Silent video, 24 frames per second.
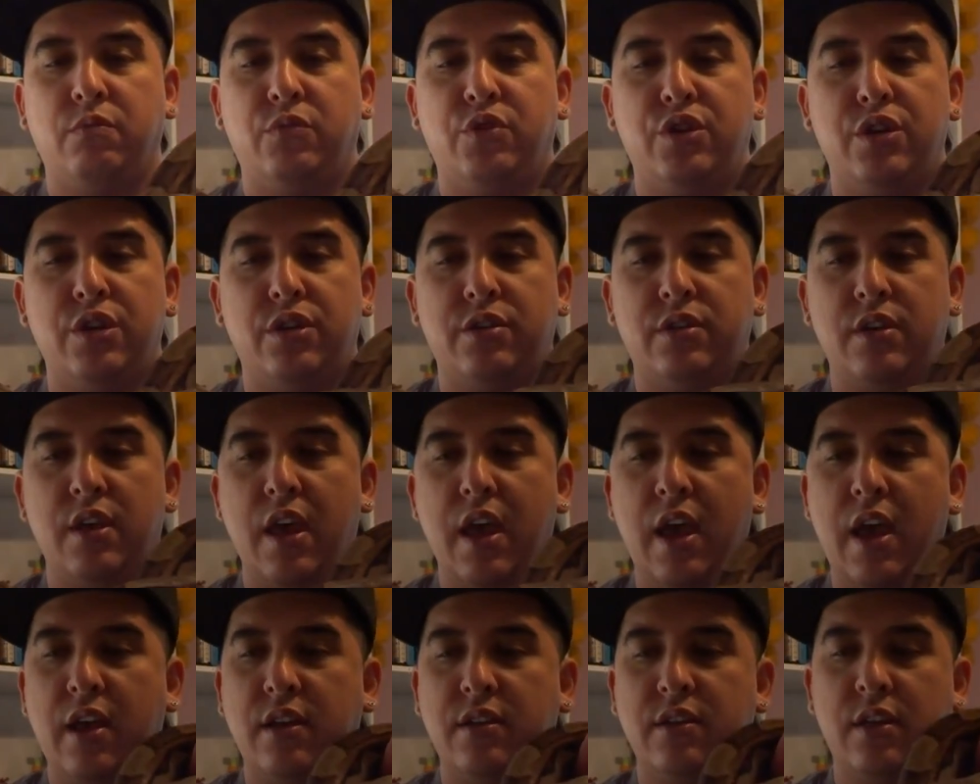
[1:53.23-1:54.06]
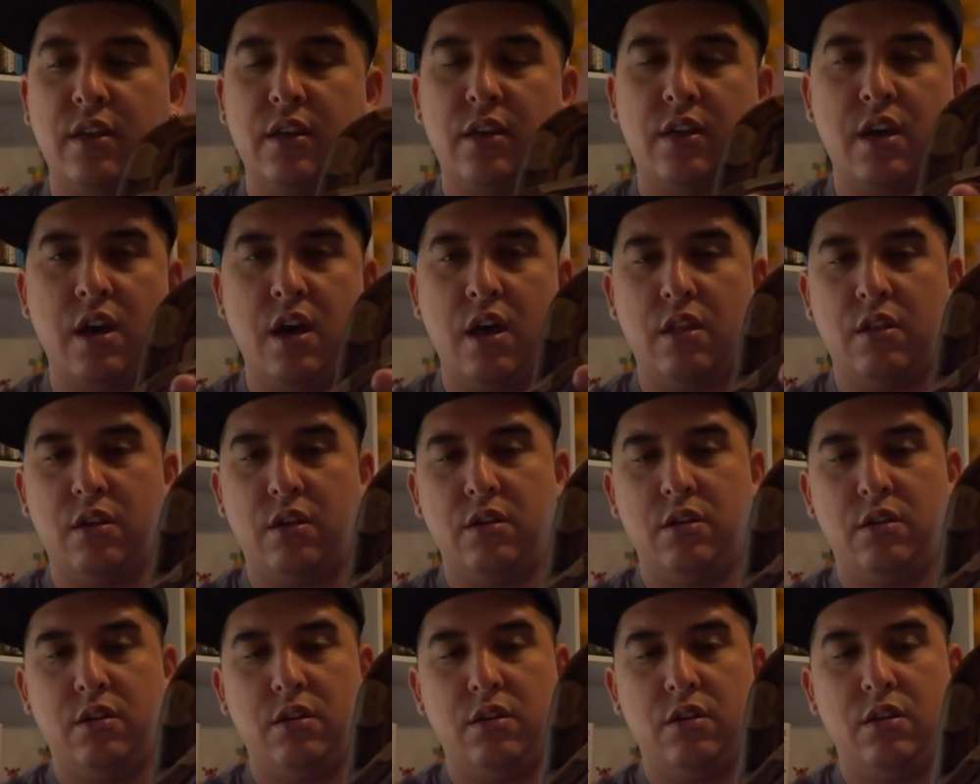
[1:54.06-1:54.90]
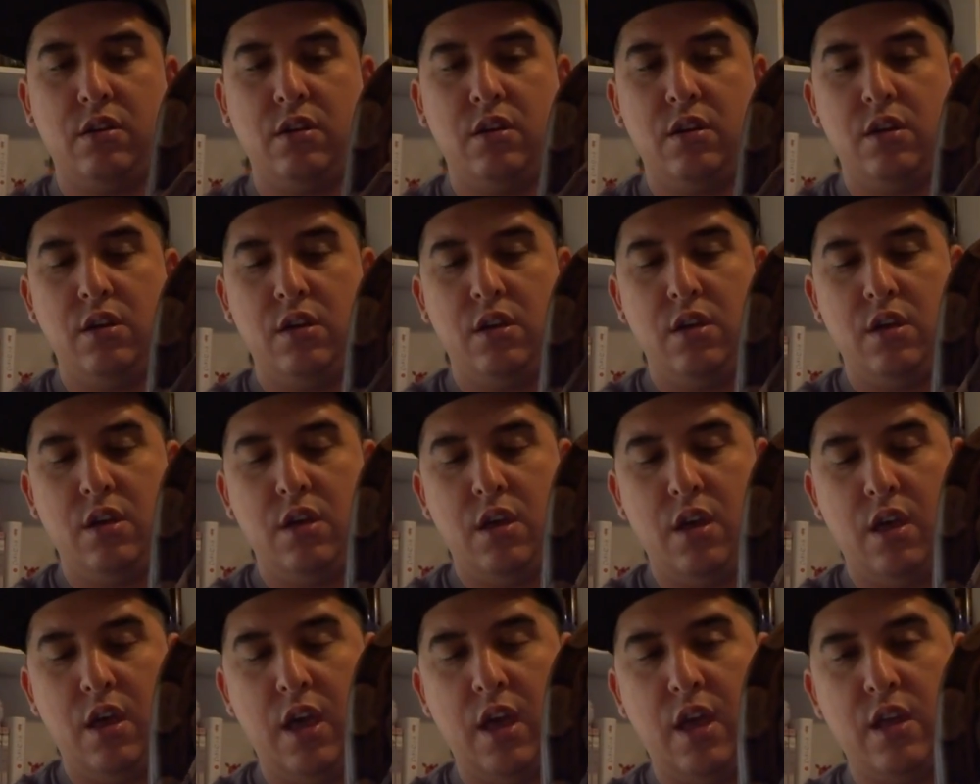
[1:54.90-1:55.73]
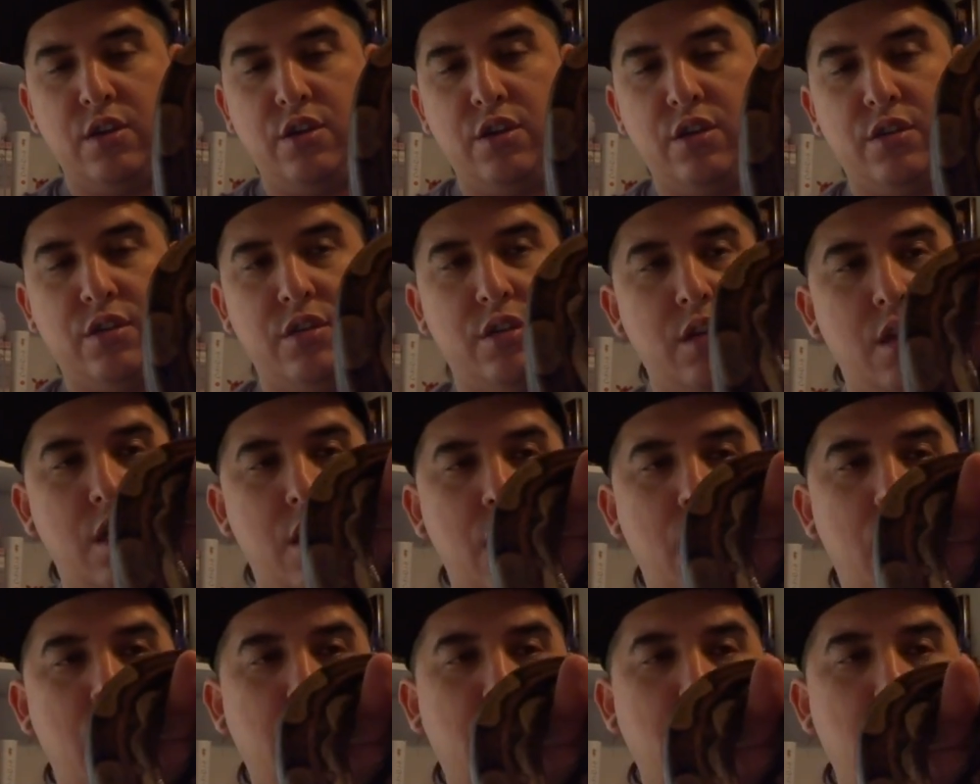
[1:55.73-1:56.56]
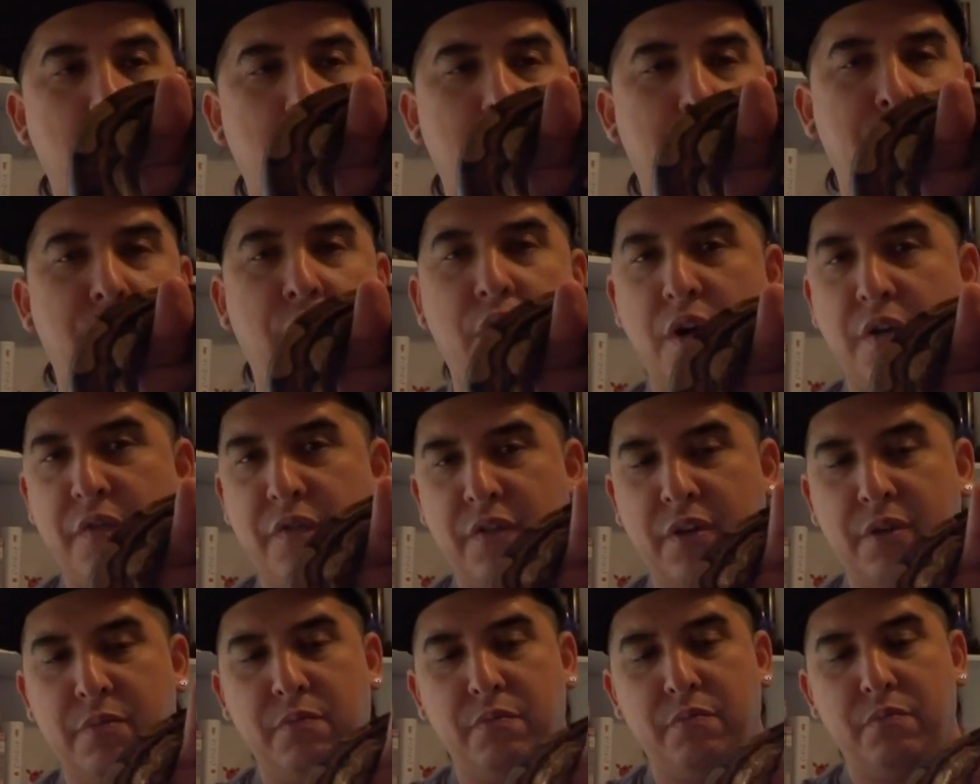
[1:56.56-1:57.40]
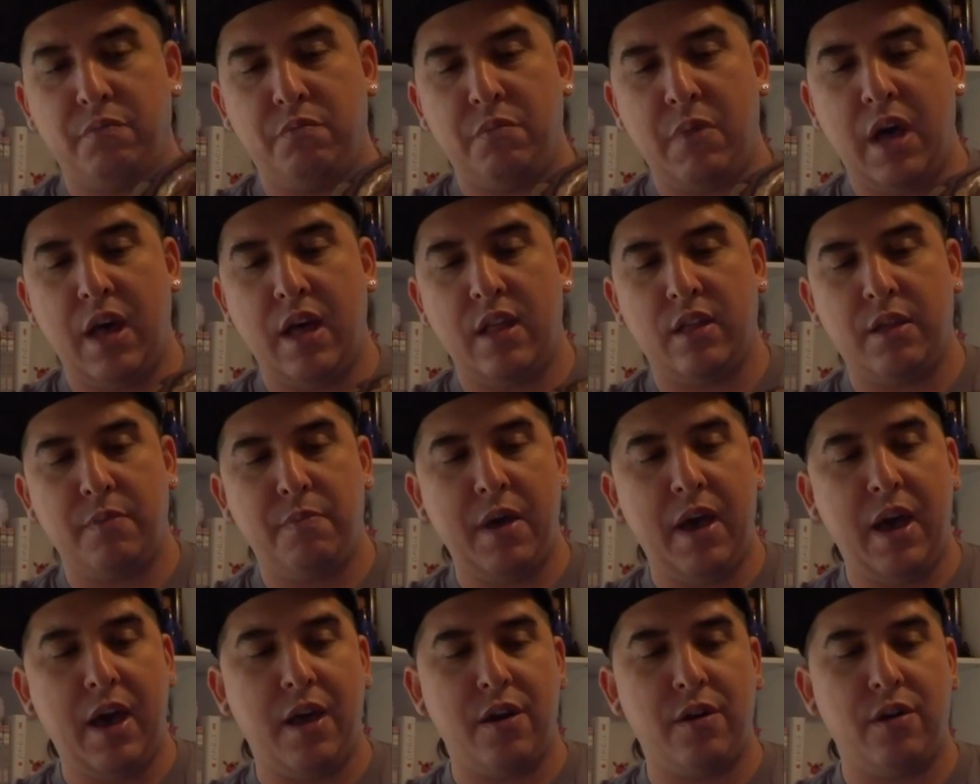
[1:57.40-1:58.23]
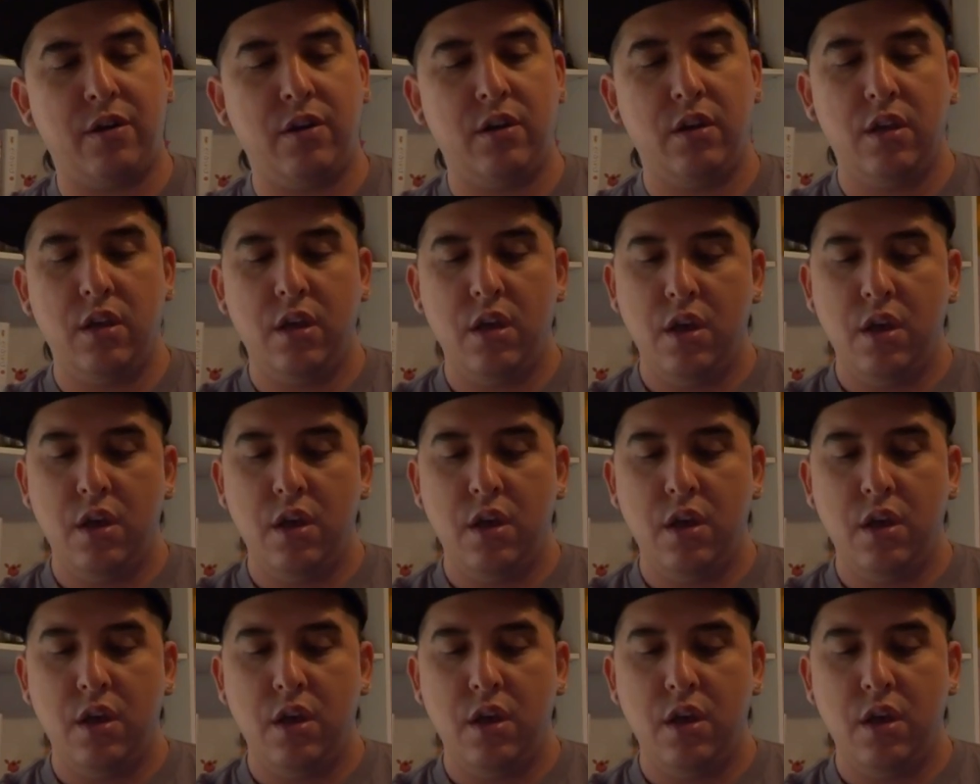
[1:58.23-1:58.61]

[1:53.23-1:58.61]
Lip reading: Just excellent color. And just a perfect Motley pattern.